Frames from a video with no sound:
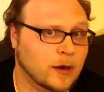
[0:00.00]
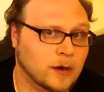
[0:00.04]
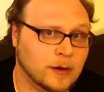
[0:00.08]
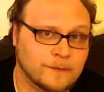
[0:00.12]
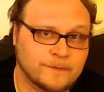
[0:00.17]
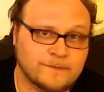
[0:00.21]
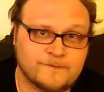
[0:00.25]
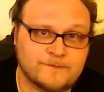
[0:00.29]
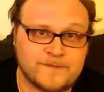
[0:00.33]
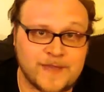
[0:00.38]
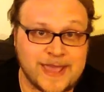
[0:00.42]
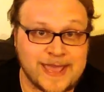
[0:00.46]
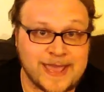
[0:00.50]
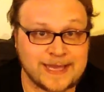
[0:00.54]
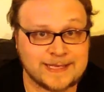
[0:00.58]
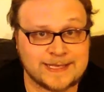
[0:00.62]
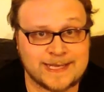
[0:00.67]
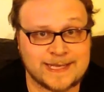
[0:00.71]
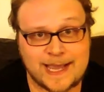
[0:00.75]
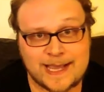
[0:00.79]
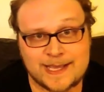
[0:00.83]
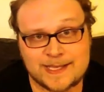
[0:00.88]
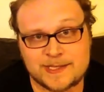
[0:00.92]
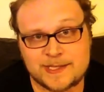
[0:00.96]
are
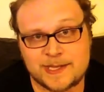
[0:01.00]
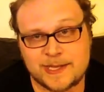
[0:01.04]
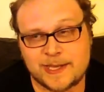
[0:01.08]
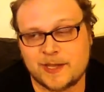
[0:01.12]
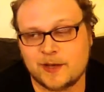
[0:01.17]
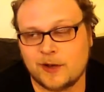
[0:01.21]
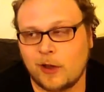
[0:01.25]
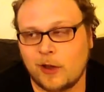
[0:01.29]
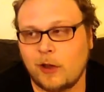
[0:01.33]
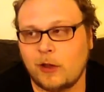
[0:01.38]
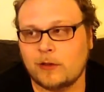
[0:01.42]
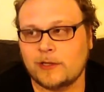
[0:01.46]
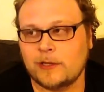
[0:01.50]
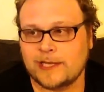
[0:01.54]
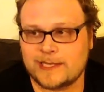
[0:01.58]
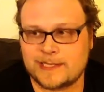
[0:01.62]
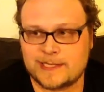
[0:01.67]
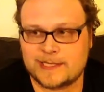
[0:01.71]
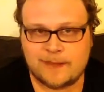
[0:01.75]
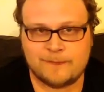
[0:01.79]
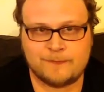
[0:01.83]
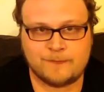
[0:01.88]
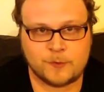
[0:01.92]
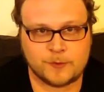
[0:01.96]
fantastic. And all
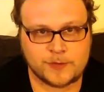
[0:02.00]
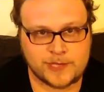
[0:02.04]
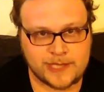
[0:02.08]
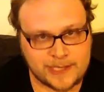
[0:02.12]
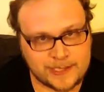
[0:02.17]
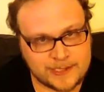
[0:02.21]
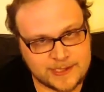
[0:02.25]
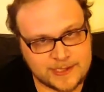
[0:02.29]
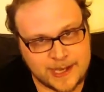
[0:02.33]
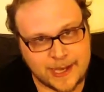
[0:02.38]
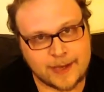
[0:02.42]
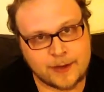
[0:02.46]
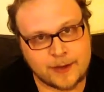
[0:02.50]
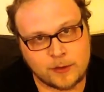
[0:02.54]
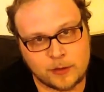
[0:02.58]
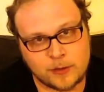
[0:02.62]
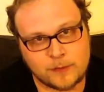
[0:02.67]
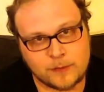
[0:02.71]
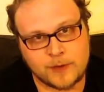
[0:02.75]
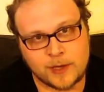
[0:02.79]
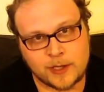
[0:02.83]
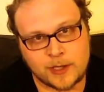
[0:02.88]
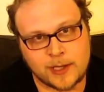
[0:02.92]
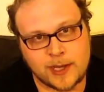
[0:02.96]
except for the
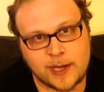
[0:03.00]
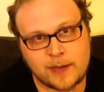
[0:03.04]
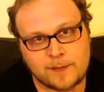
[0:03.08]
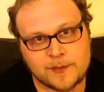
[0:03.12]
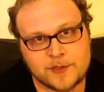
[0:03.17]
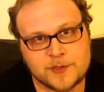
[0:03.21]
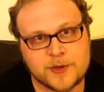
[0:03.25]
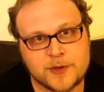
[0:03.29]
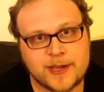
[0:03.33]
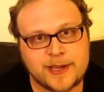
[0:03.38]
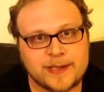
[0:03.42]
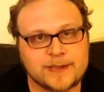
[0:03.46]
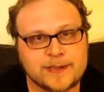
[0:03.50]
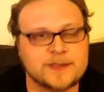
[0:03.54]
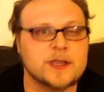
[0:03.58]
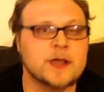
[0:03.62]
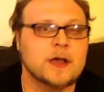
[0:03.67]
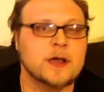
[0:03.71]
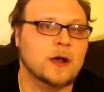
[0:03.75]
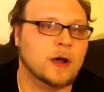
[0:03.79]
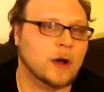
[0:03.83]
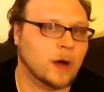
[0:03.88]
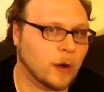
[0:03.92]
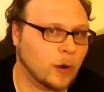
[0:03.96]
cycle of uncommon dragons,
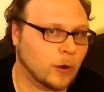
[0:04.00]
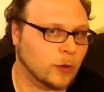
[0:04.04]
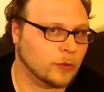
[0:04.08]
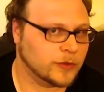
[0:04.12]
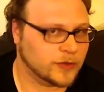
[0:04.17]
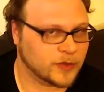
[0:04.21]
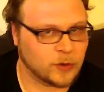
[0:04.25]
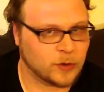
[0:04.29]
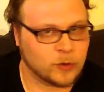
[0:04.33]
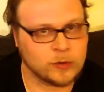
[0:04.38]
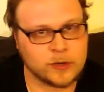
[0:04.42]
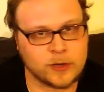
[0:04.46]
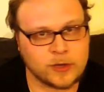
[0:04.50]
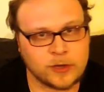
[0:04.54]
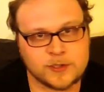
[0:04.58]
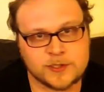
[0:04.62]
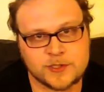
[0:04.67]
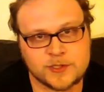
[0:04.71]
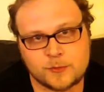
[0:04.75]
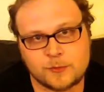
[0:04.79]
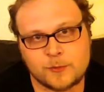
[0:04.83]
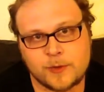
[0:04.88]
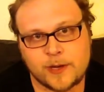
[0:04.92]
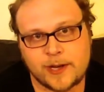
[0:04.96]
all the gold
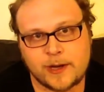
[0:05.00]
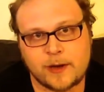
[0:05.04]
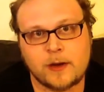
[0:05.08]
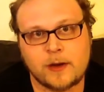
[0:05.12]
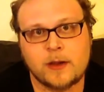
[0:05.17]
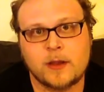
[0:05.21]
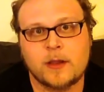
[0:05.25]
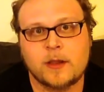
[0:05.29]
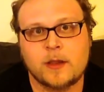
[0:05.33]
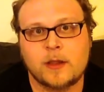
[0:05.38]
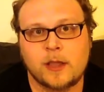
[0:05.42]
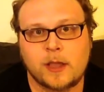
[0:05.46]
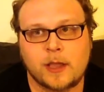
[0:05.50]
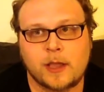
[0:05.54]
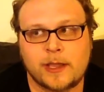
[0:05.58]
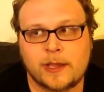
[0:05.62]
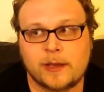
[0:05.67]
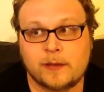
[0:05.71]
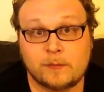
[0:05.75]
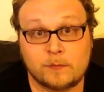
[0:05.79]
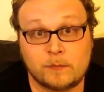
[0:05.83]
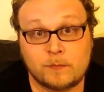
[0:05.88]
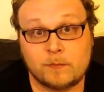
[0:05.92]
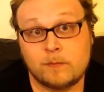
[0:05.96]
cards are rare.
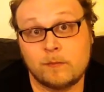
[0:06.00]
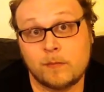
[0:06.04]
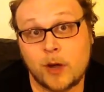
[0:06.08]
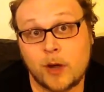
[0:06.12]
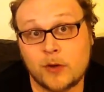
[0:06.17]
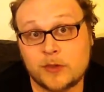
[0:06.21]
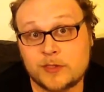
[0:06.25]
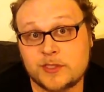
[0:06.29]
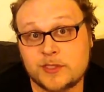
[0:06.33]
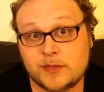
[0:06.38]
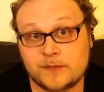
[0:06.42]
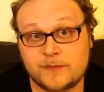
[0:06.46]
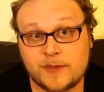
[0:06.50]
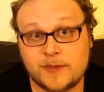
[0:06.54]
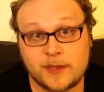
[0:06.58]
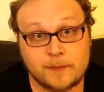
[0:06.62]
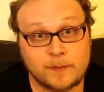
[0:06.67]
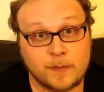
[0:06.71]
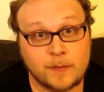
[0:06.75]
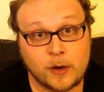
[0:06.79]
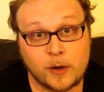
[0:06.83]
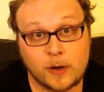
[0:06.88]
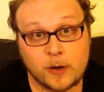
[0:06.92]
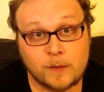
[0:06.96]
And most of
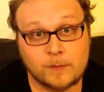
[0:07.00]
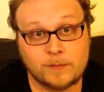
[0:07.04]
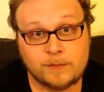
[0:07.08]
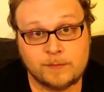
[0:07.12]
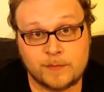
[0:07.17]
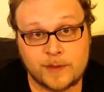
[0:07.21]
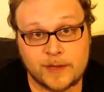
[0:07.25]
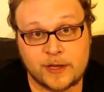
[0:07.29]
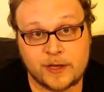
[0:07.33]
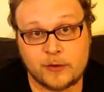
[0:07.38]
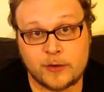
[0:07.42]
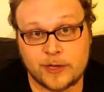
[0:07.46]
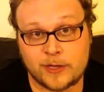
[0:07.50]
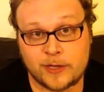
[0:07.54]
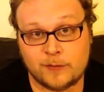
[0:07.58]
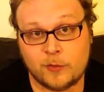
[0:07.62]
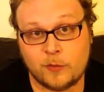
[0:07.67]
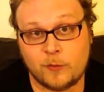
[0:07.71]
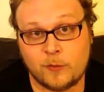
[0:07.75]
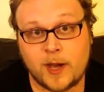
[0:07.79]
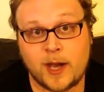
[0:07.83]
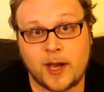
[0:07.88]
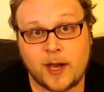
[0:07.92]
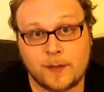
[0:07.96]
them are
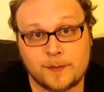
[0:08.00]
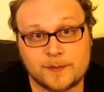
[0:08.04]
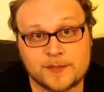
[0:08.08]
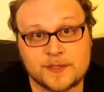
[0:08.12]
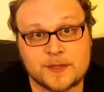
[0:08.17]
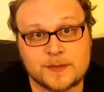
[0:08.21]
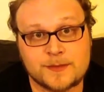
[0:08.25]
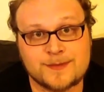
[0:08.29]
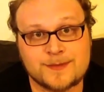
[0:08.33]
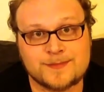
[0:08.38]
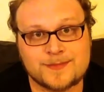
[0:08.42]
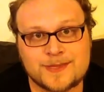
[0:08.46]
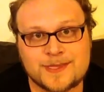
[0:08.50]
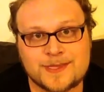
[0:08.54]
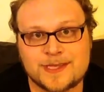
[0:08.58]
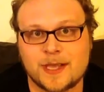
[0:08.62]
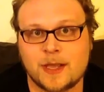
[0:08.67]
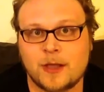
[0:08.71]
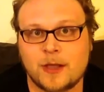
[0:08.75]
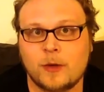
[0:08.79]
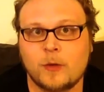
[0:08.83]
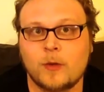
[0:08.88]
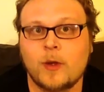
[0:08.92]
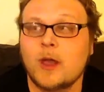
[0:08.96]
incredible bombs.
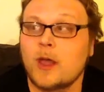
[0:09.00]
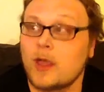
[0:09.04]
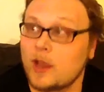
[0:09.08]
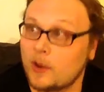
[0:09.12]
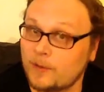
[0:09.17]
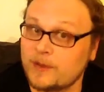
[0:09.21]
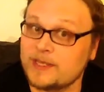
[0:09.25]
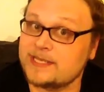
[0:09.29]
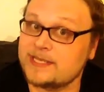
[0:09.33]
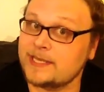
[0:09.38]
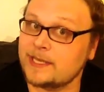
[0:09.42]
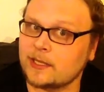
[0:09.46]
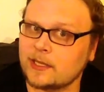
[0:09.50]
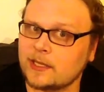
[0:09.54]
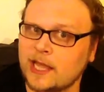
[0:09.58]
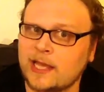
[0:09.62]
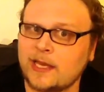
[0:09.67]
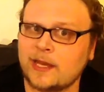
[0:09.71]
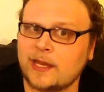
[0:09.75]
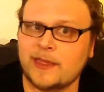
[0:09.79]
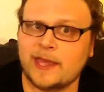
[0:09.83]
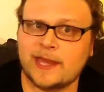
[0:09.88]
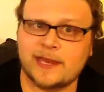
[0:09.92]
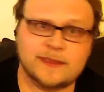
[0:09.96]
So, and we see a
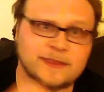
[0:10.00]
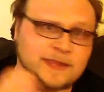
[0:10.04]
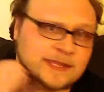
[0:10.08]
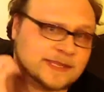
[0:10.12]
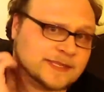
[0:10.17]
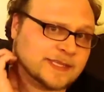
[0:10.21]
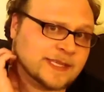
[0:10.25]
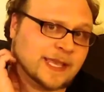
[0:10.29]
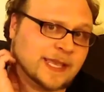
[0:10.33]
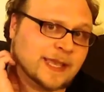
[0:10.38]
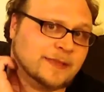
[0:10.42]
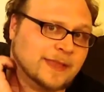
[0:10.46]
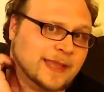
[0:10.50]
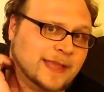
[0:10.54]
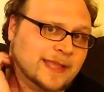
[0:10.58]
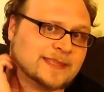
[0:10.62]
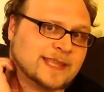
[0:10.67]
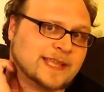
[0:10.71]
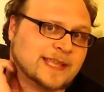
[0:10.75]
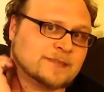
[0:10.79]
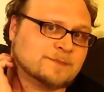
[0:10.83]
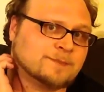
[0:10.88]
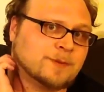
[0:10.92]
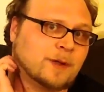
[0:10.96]
lot of that in this set.
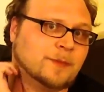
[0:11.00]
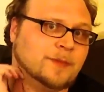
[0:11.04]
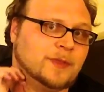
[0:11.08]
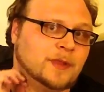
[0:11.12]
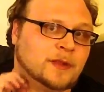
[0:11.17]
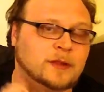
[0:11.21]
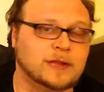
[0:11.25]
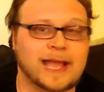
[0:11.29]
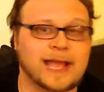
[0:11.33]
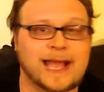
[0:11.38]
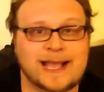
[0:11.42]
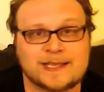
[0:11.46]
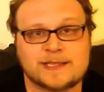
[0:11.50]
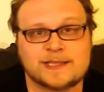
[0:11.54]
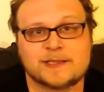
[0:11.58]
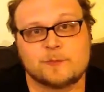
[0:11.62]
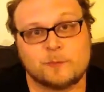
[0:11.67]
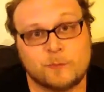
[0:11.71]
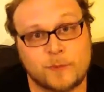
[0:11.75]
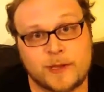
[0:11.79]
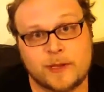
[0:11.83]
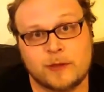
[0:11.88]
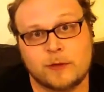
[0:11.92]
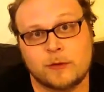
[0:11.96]
That's probably the
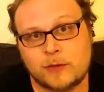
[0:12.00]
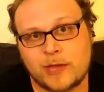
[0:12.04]
last